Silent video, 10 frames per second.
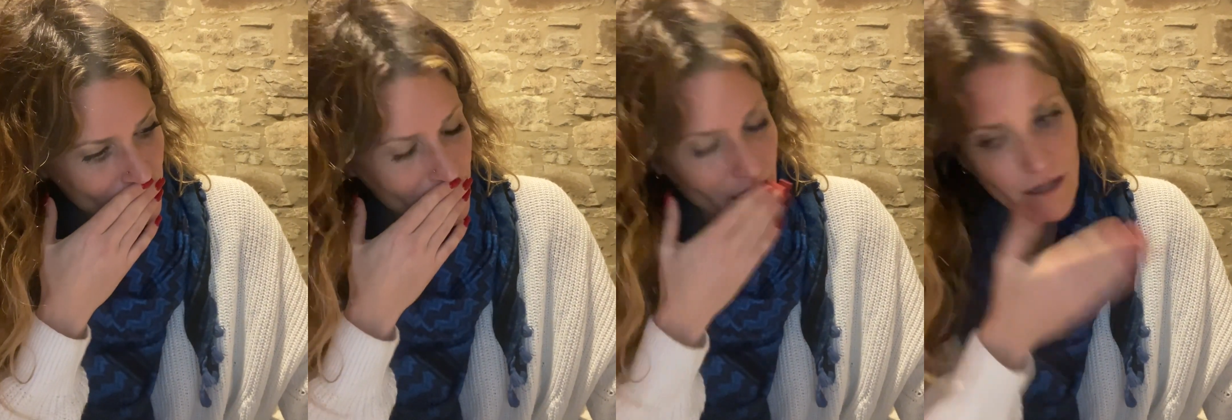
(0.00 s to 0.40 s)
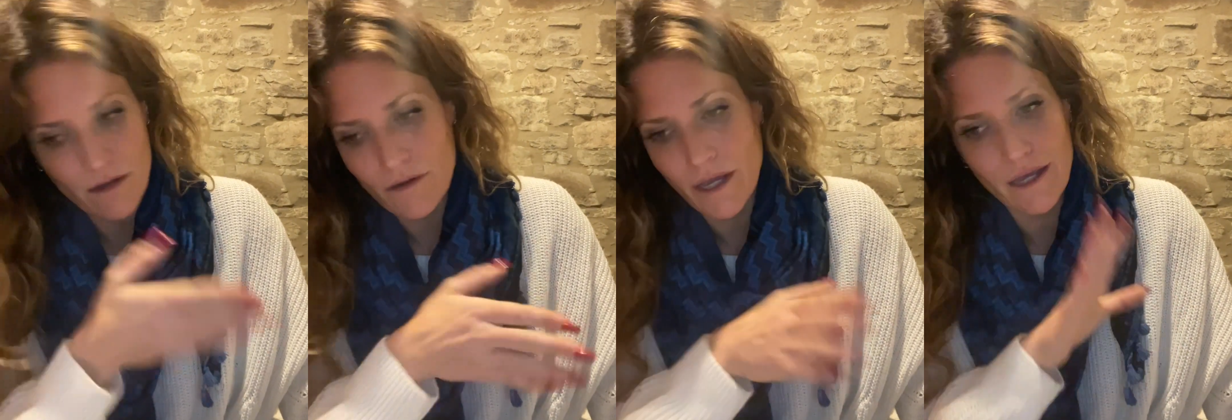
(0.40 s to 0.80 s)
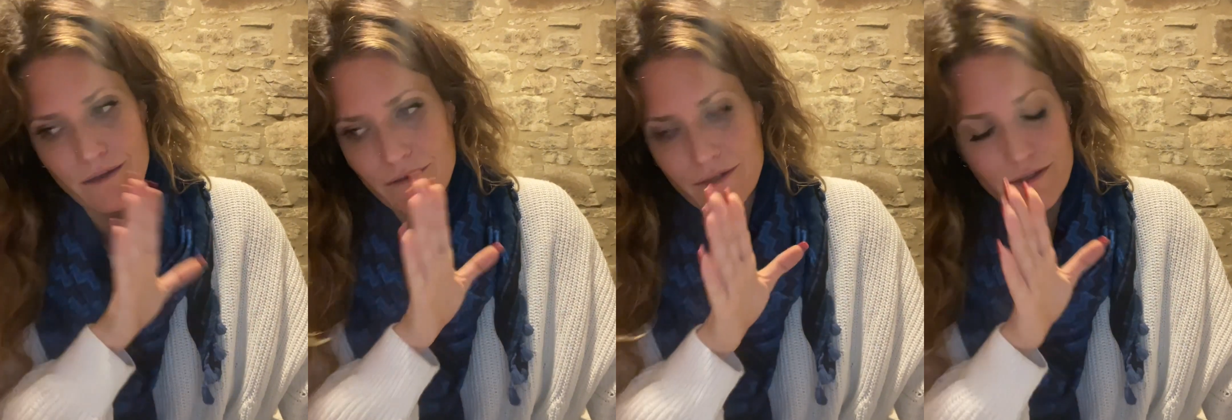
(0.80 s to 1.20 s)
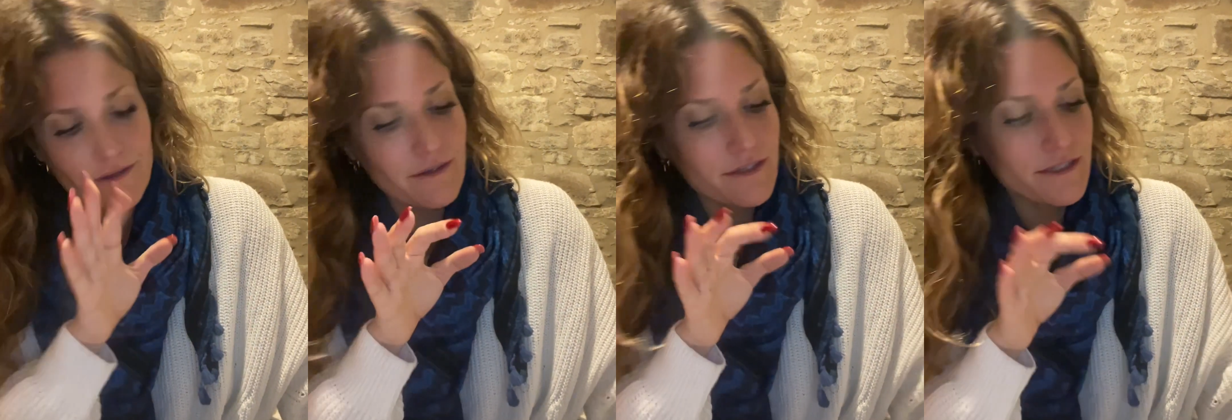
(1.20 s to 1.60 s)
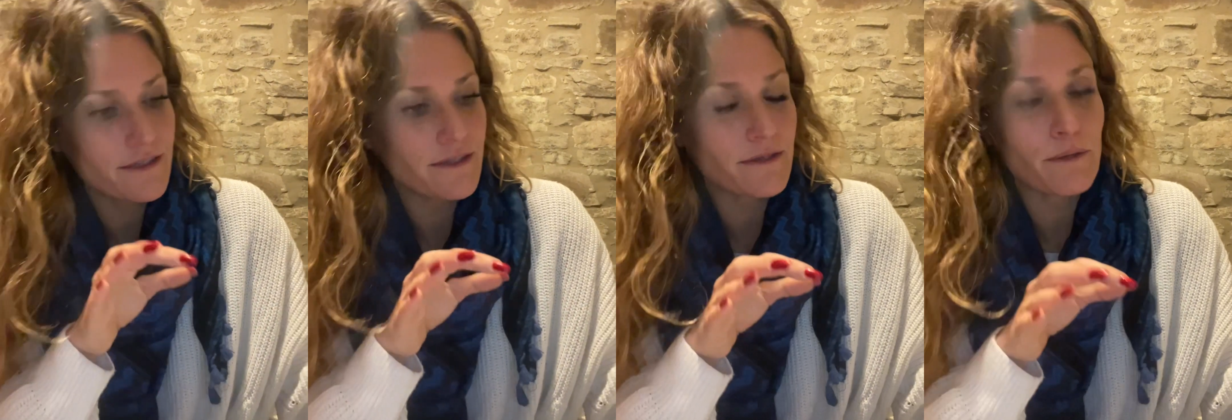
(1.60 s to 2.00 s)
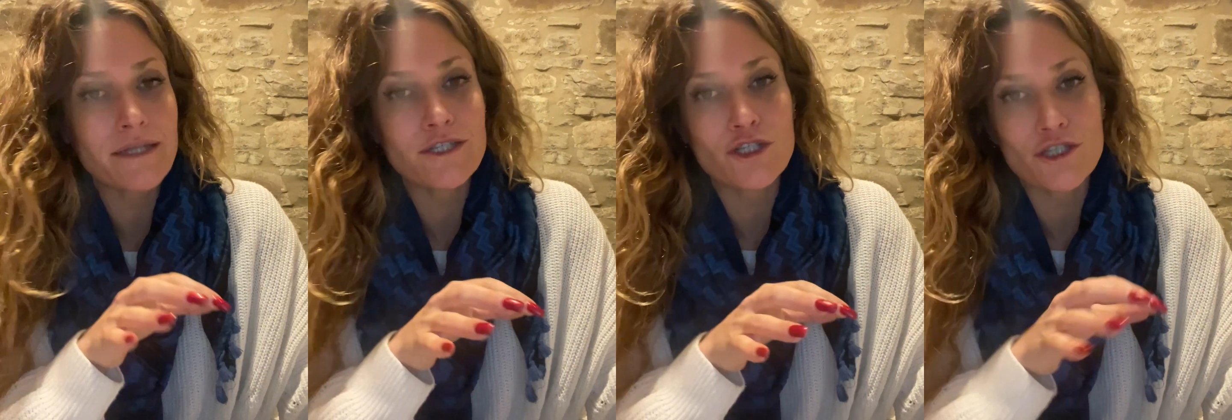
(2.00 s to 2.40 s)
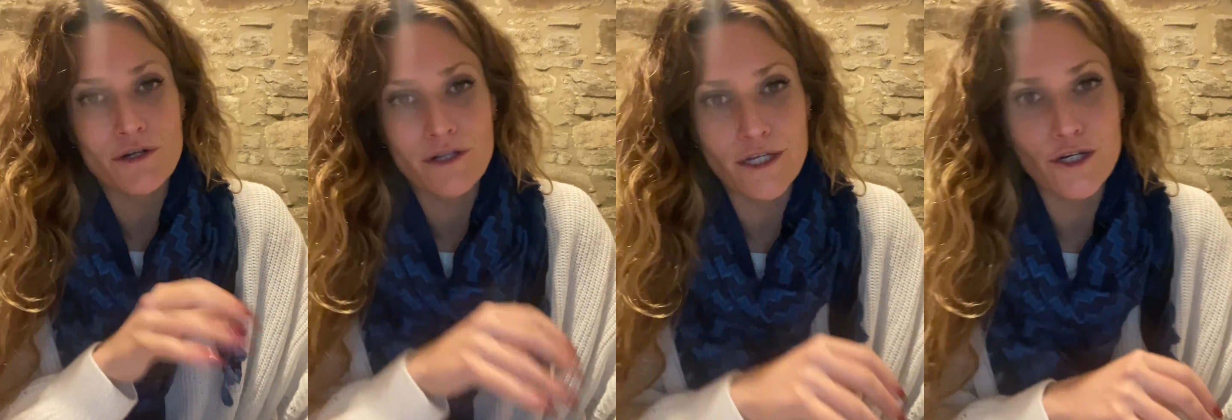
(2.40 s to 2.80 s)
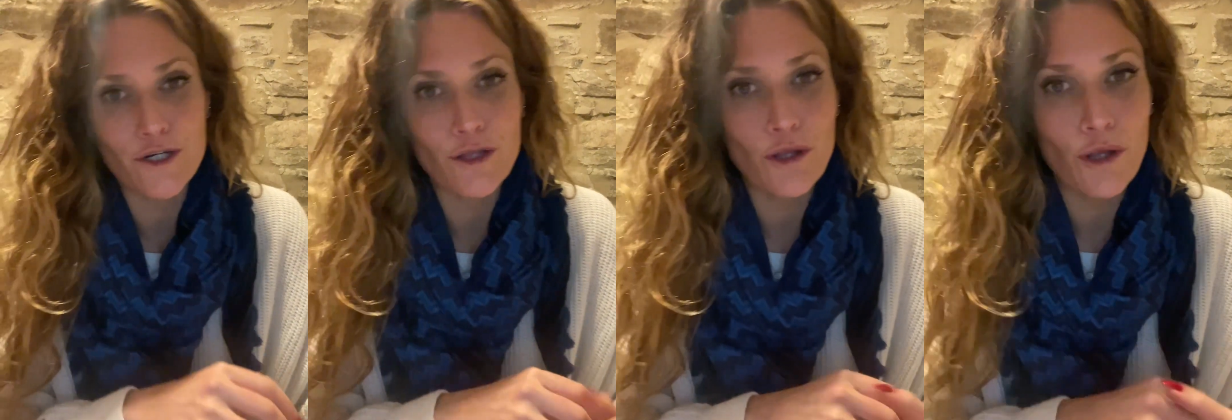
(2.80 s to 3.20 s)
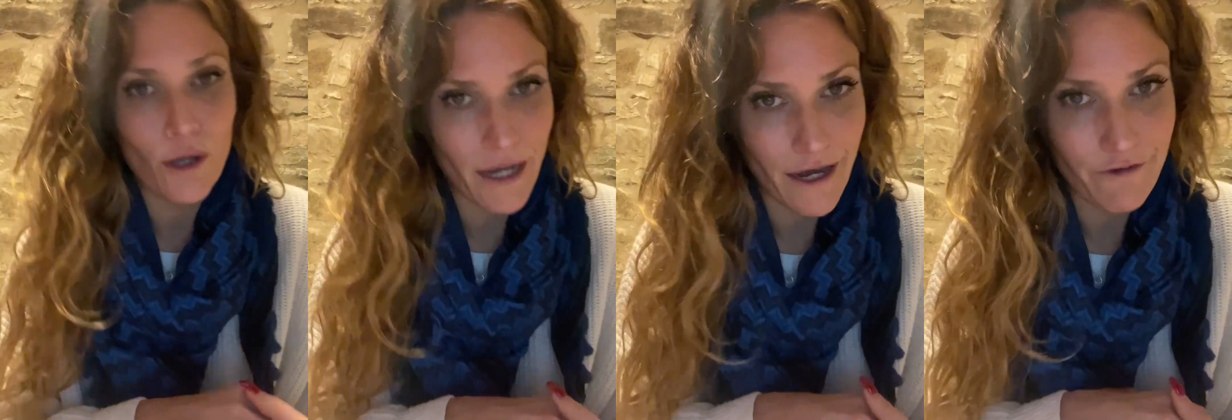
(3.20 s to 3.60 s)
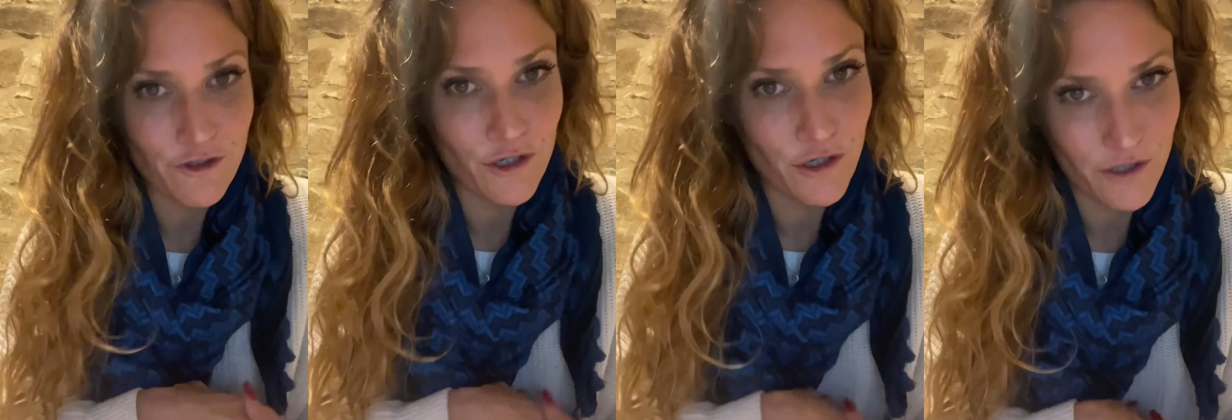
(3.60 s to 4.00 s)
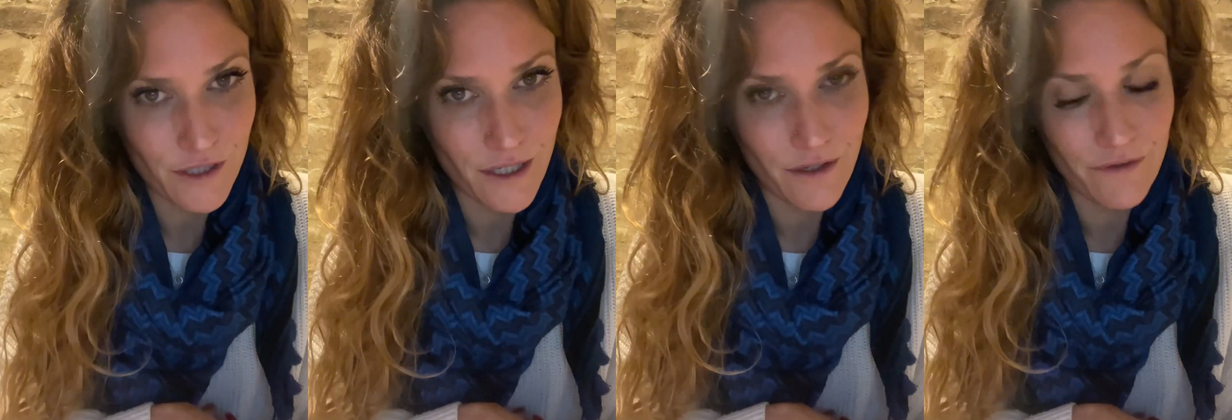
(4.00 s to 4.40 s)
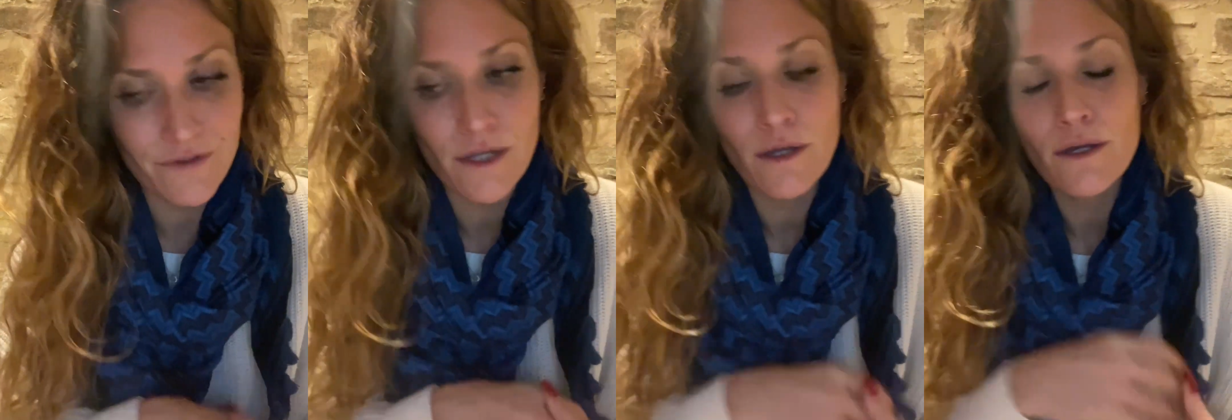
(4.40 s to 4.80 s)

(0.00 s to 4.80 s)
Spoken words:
Yeah, okay. The messages are clear. Look after yourselves.